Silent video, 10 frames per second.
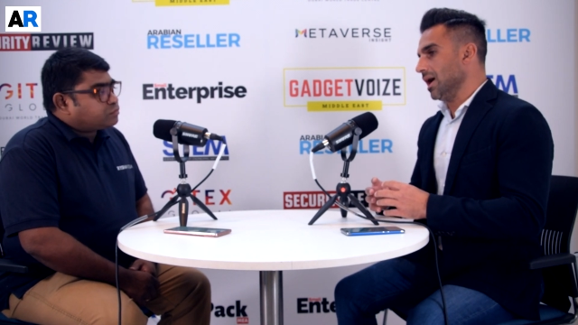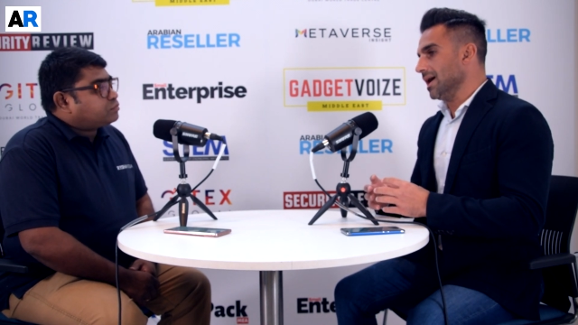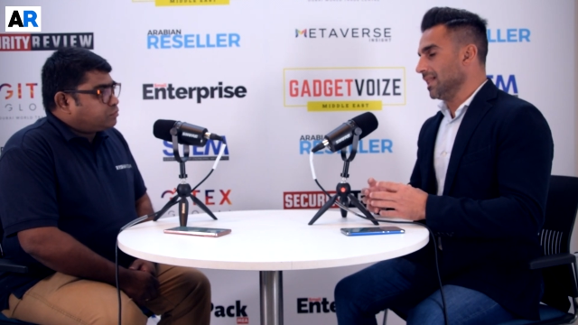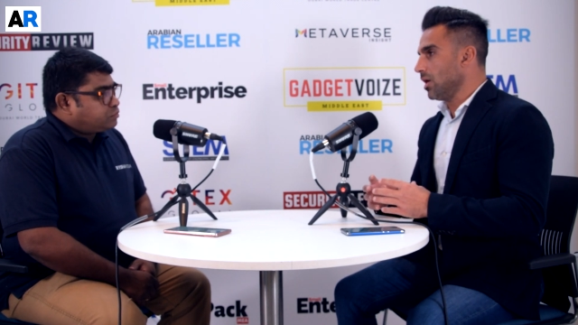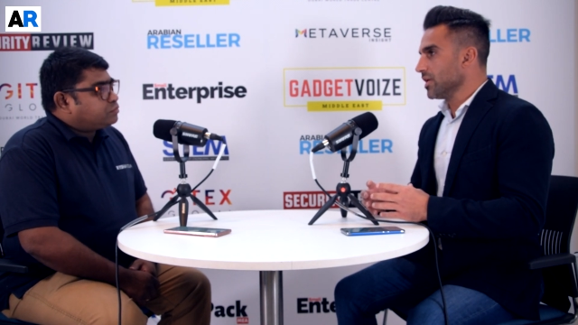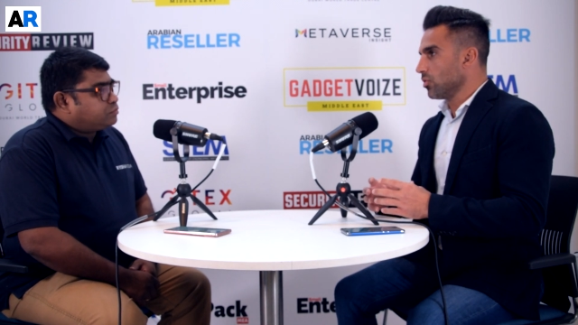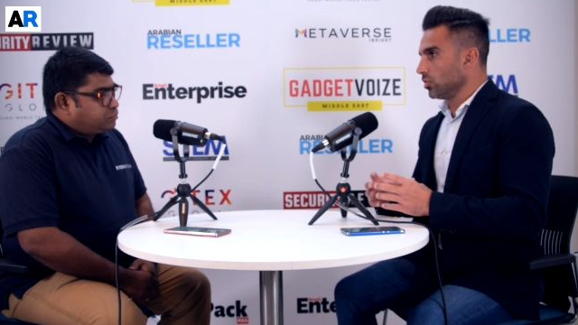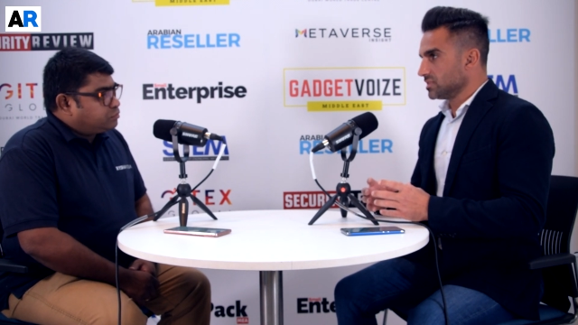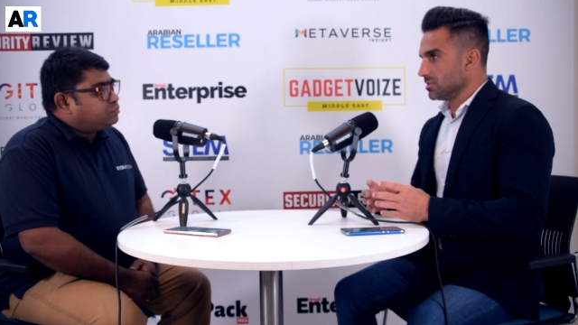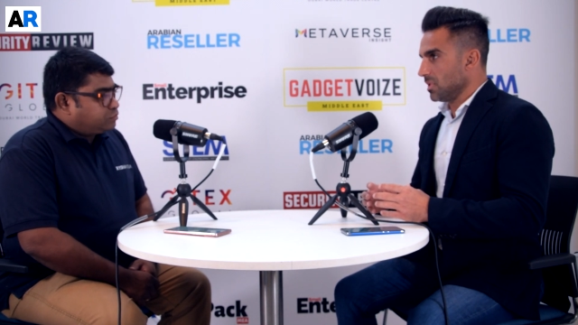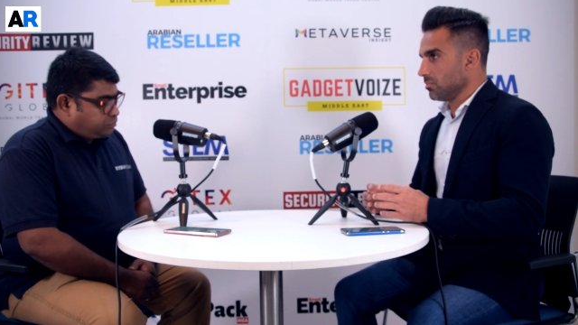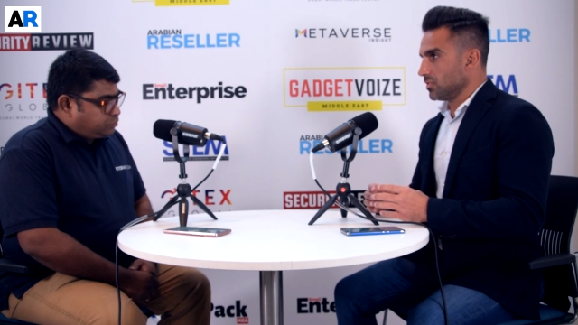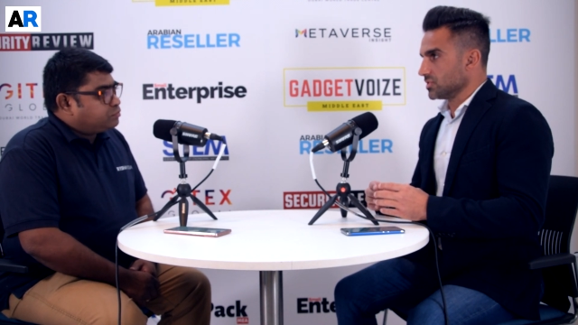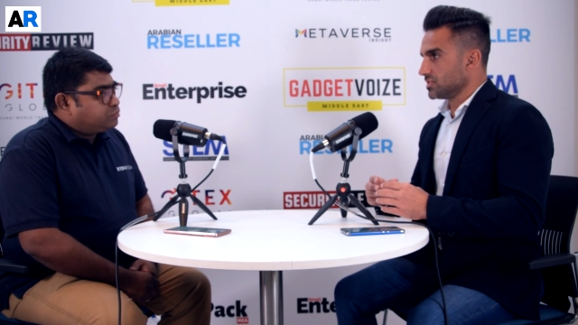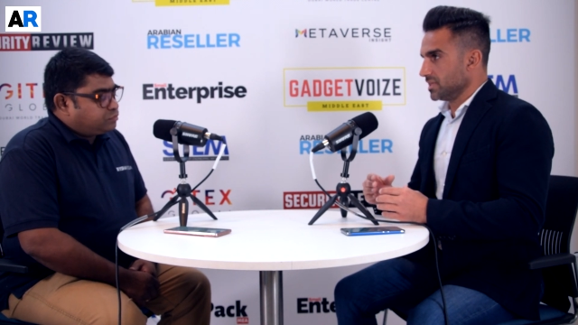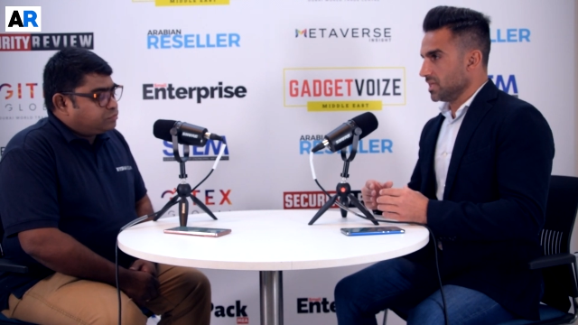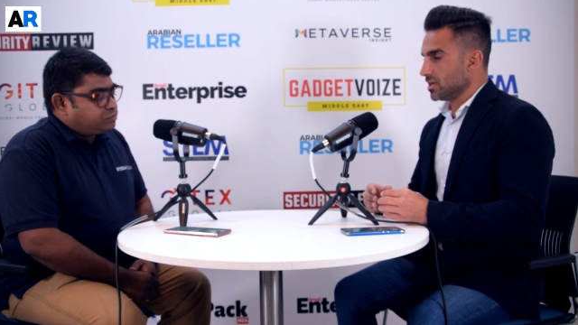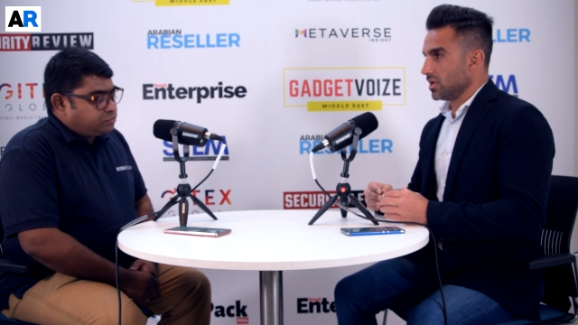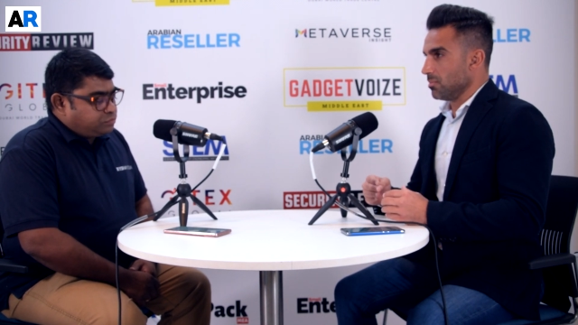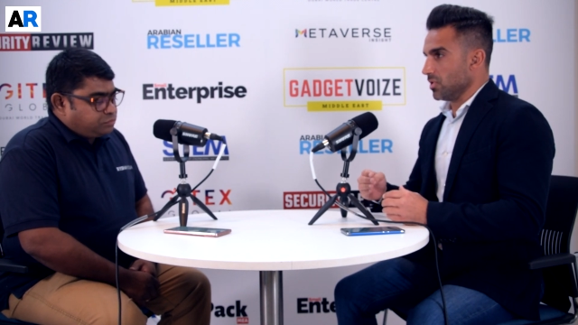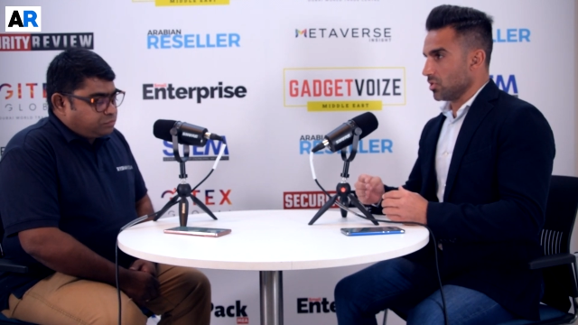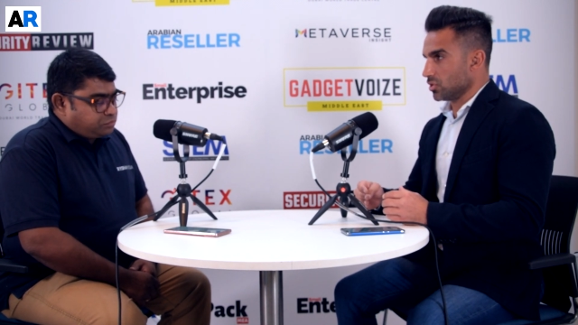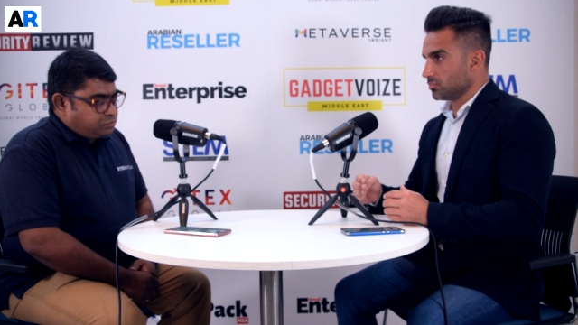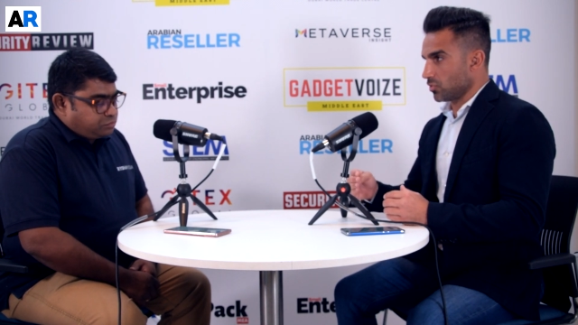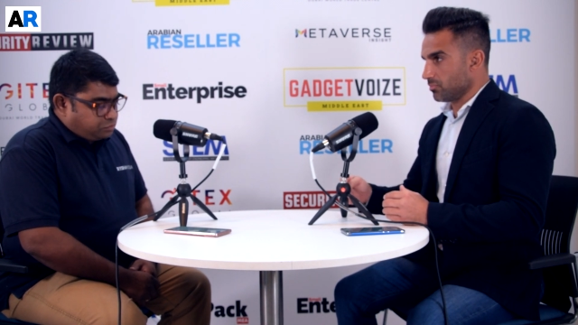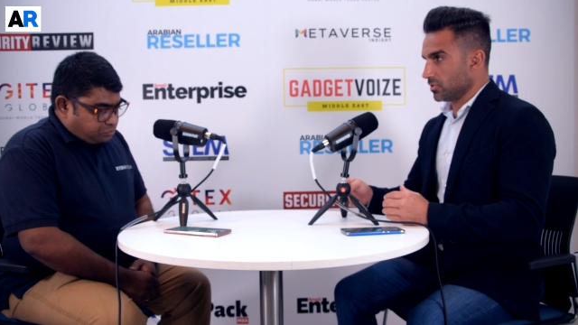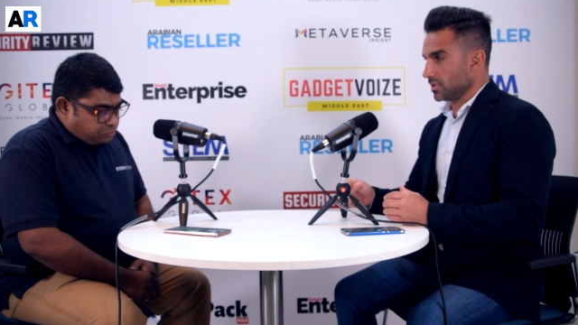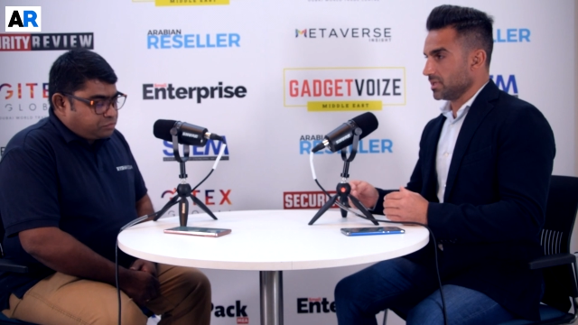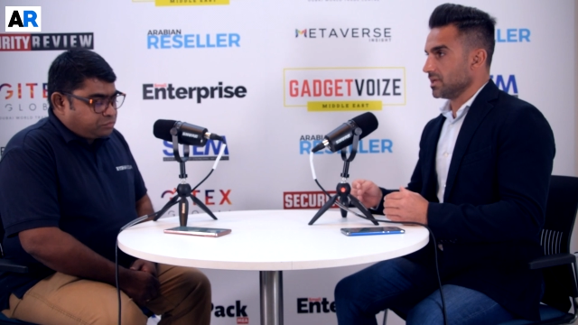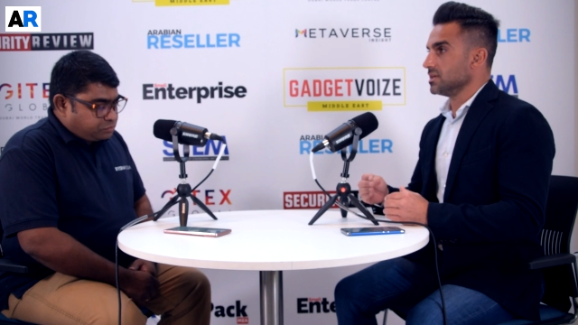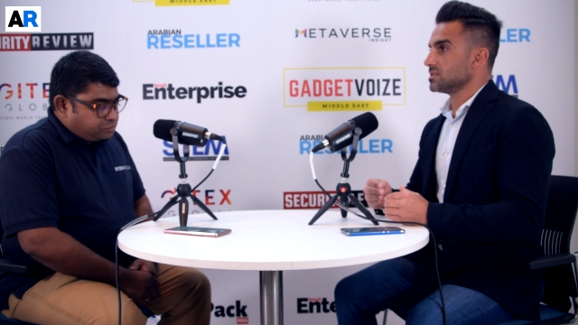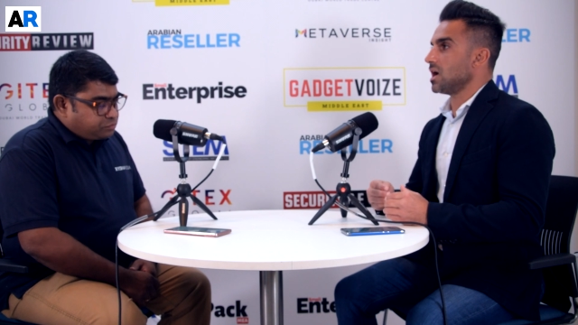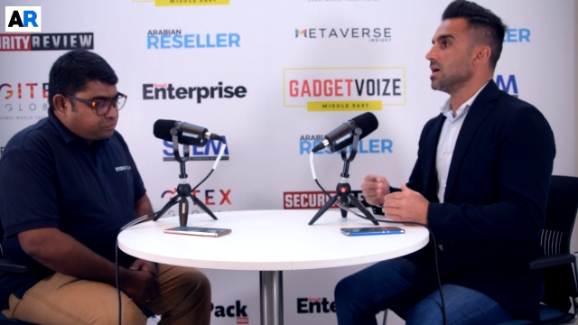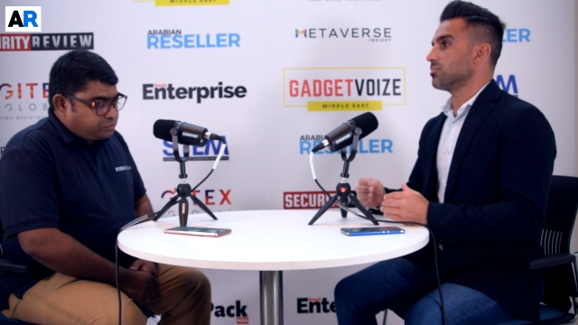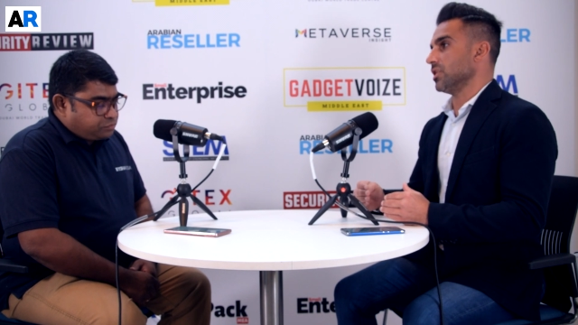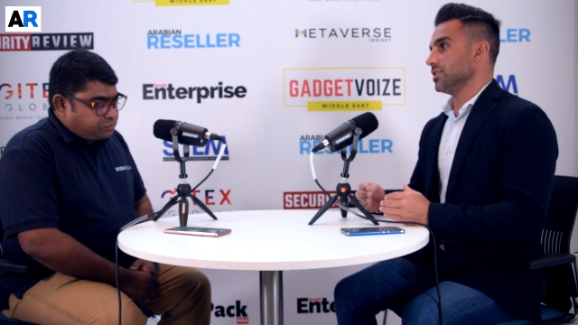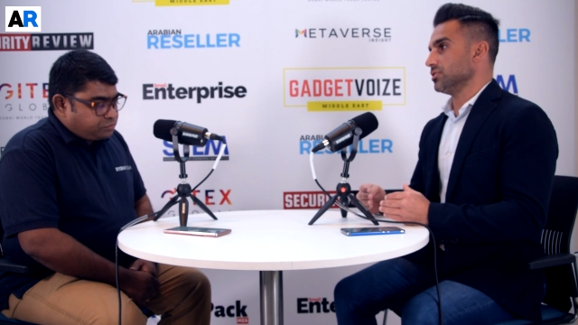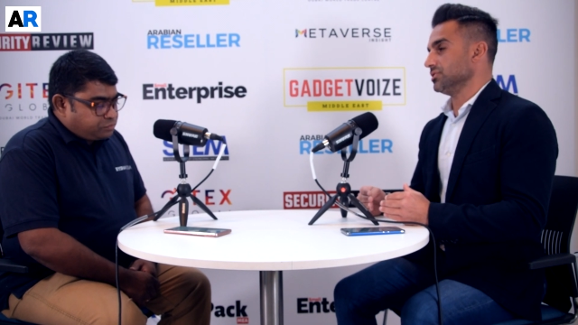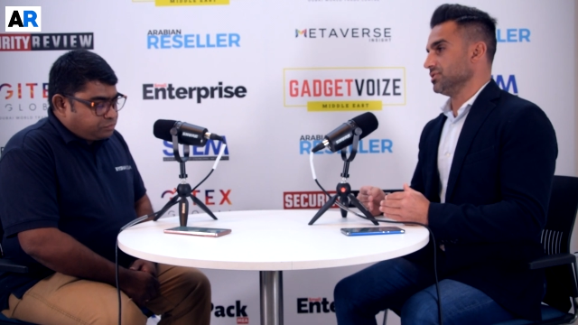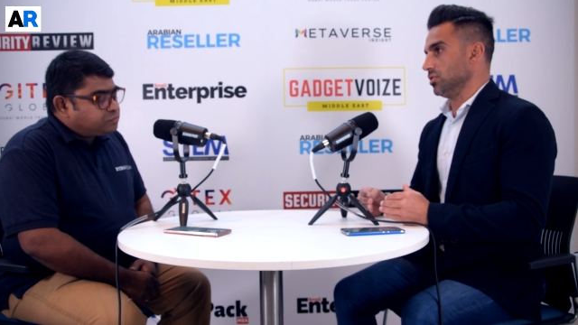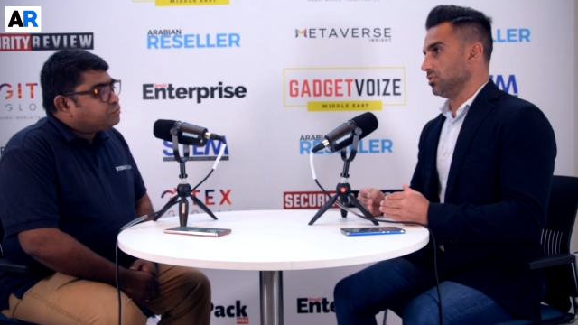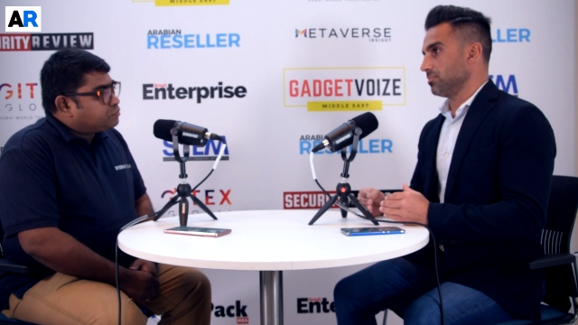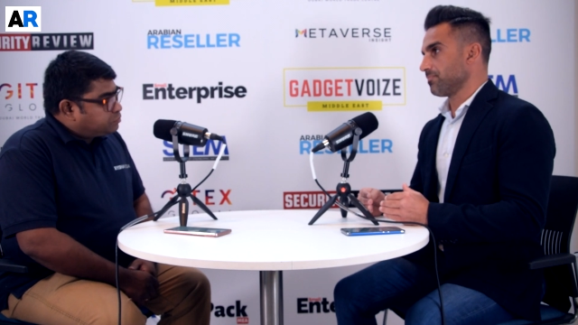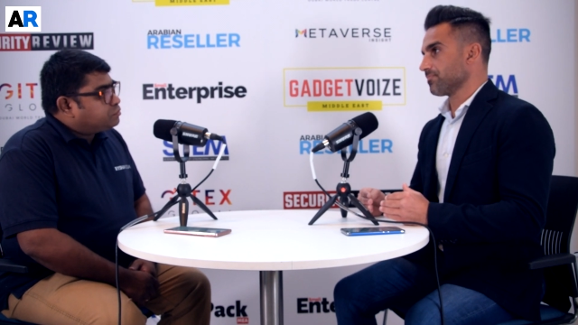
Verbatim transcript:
Speaker 1: Allowing all team members to hear and be heard properly is a high priority goal.